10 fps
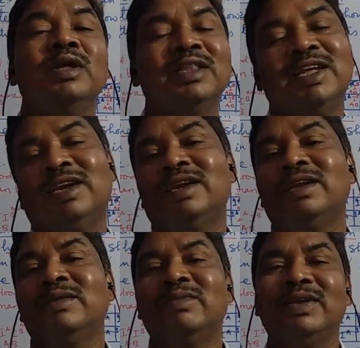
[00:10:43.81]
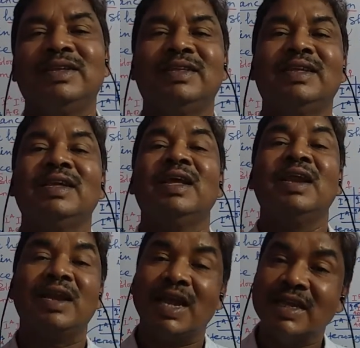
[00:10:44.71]
then please
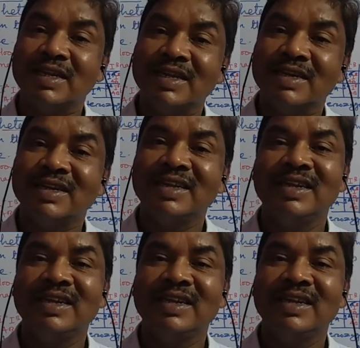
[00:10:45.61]
like it